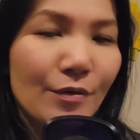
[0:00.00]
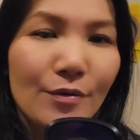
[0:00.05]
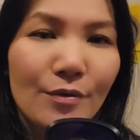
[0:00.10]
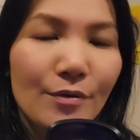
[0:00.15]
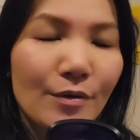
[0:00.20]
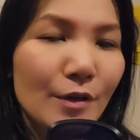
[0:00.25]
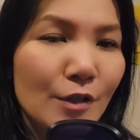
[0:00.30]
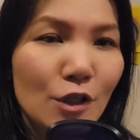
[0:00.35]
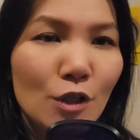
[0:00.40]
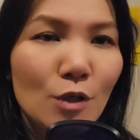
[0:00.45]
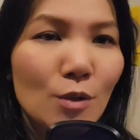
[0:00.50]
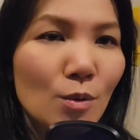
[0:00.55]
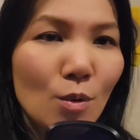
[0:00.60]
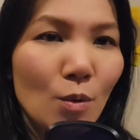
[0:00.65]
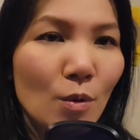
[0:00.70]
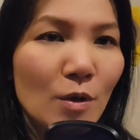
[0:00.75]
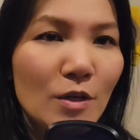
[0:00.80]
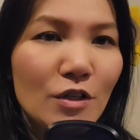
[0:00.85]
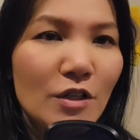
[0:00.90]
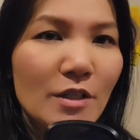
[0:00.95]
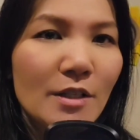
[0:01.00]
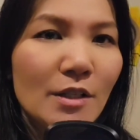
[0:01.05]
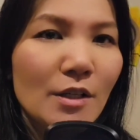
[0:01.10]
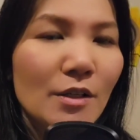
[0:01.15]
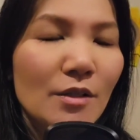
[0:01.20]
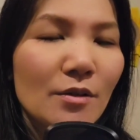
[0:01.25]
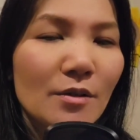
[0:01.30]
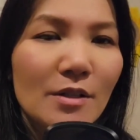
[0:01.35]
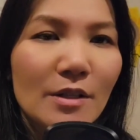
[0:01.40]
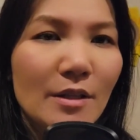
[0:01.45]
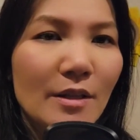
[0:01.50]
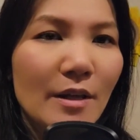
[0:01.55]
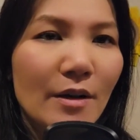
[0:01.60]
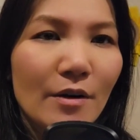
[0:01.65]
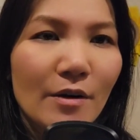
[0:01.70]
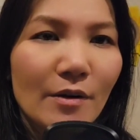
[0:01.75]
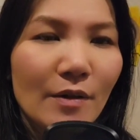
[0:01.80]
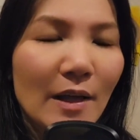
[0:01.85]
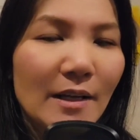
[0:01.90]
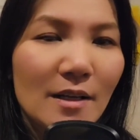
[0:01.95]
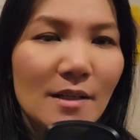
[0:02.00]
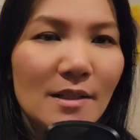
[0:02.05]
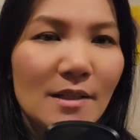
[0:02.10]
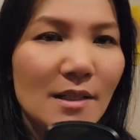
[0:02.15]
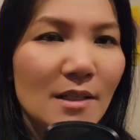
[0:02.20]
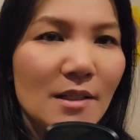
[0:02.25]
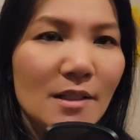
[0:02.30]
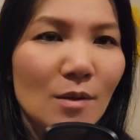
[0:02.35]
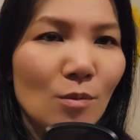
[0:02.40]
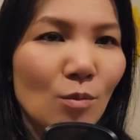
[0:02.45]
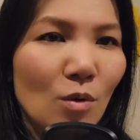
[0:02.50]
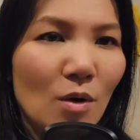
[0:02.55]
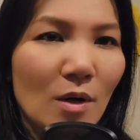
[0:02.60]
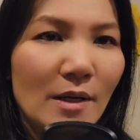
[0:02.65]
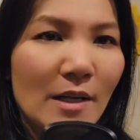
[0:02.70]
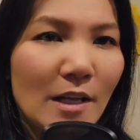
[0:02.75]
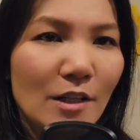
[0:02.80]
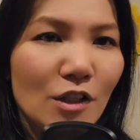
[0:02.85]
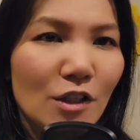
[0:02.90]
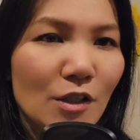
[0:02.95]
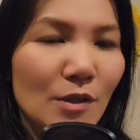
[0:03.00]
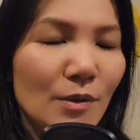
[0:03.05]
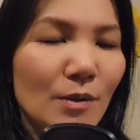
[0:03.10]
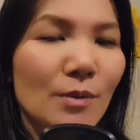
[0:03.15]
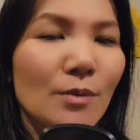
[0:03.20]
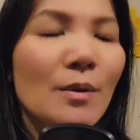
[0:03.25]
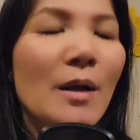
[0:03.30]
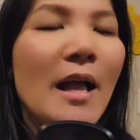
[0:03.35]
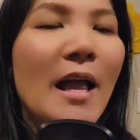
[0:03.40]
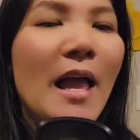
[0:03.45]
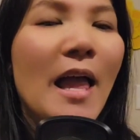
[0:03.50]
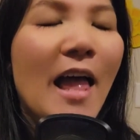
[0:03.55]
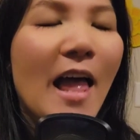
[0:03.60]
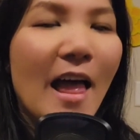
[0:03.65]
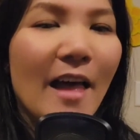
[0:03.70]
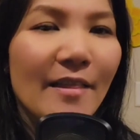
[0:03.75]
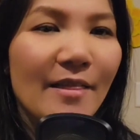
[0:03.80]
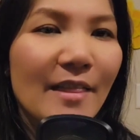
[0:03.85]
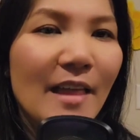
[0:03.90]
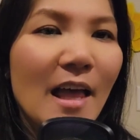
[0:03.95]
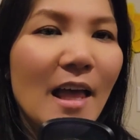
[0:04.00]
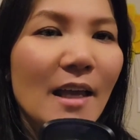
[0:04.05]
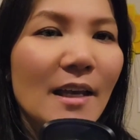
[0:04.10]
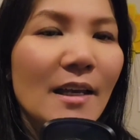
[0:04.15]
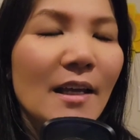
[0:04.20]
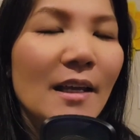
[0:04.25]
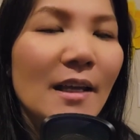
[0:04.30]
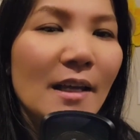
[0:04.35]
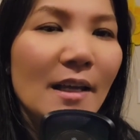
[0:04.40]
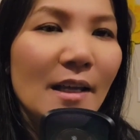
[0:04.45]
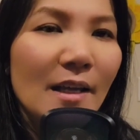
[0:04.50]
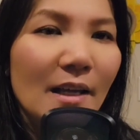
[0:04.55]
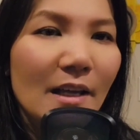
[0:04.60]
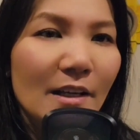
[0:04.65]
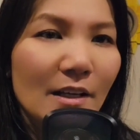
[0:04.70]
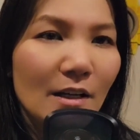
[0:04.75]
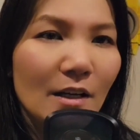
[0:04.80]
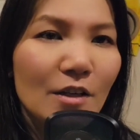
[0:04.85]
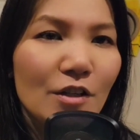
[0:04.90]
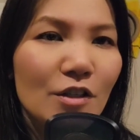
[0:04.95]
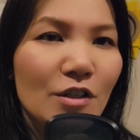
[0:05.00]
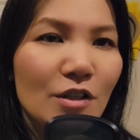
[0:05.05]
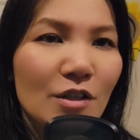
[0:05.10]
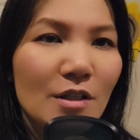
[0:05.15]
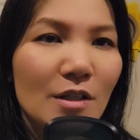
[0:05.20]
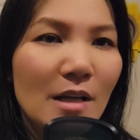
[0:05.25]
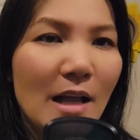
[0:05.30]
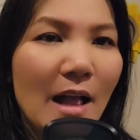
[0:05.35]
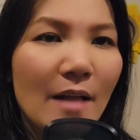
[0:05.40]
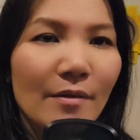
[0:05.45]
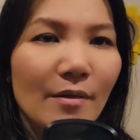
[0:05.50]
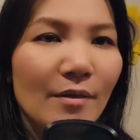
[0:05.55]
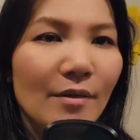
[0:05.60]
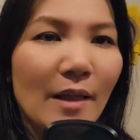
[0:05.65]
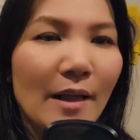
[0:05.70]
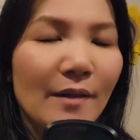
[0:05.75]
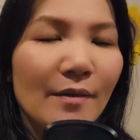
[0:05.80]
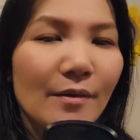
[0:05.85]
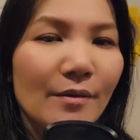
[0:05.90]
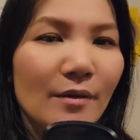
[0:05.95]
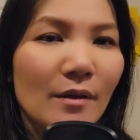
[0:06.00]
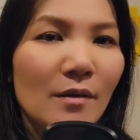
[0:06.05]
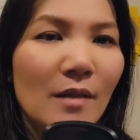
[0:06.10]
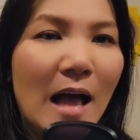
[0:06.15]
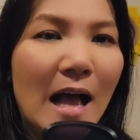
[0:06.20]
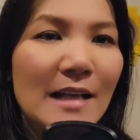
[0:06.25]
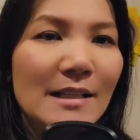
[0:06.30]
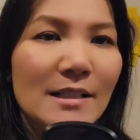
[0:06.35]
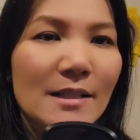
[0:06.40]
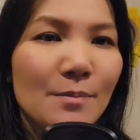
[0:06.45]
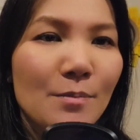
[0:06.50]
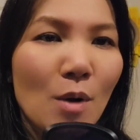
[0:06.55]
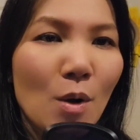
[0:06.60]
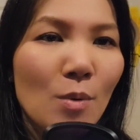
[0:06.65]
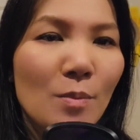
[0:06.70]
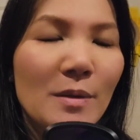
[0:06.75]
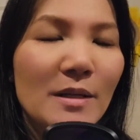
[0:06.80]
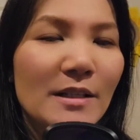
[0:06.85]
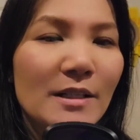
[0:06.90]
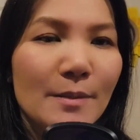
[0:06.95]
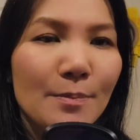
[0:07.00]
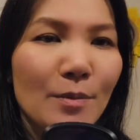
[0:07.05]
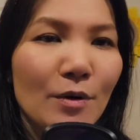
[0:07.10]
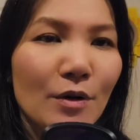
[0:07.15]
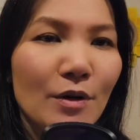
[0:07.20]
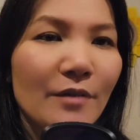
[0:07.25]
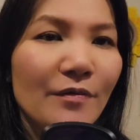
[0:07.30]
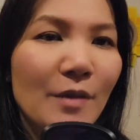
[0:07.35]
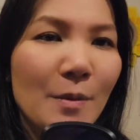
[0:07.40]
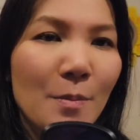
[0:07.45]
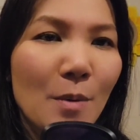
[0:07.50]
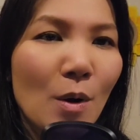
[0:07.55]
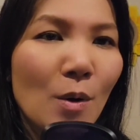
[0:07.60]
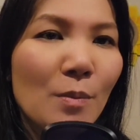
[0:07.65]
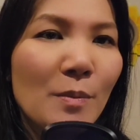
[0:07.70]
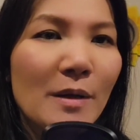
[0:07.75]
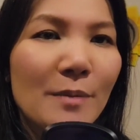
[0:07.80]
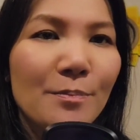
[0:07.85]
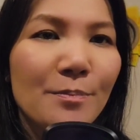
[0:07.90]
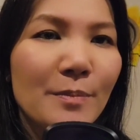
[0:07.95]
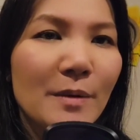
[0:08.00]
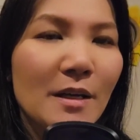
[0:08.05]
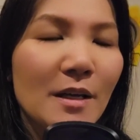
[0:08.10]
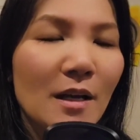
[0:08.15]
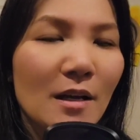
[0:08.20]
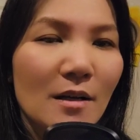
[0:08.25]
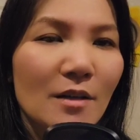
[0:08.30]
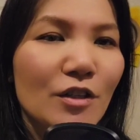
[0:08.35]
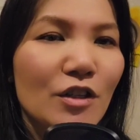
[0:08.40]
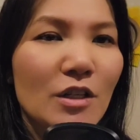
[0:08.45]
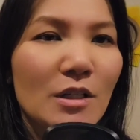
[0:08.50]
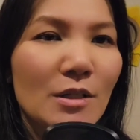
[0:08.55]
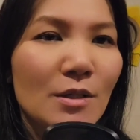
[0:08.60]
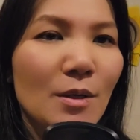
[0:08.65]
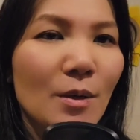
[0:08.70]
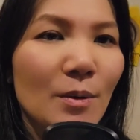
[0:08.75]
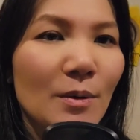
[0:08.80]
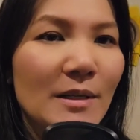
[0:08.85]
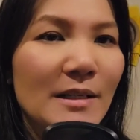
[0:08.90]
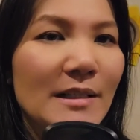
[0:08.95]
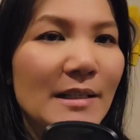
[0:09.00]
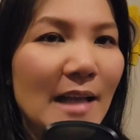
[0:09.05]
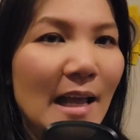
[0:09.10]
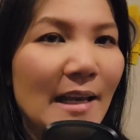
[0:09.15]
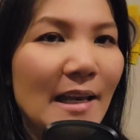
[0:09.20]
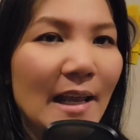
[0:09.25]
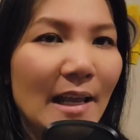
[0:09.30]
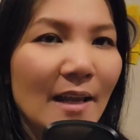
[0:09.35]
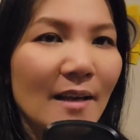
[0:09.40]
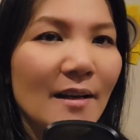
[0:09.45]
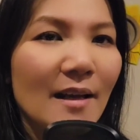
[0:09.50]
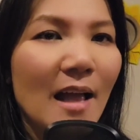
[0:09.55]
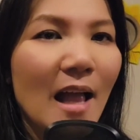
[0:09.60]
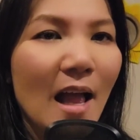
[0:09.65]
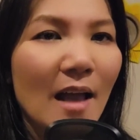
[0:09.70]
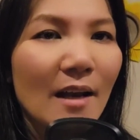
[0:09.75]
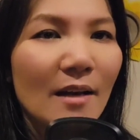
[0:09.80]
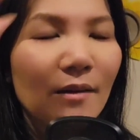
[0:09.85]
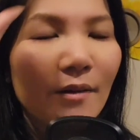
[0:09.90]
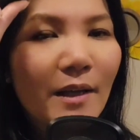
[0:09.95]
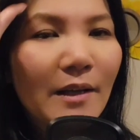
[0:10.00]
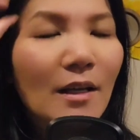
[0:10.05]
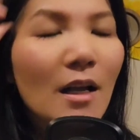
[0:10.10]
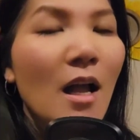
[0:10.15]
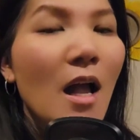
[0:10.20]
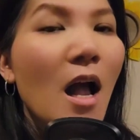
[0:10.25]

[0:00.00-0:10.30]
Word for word: the two gorgeous girls, they're like assistant one and two. And then she, at like the last moment, spurt of the moment, because she noticed that Anna had like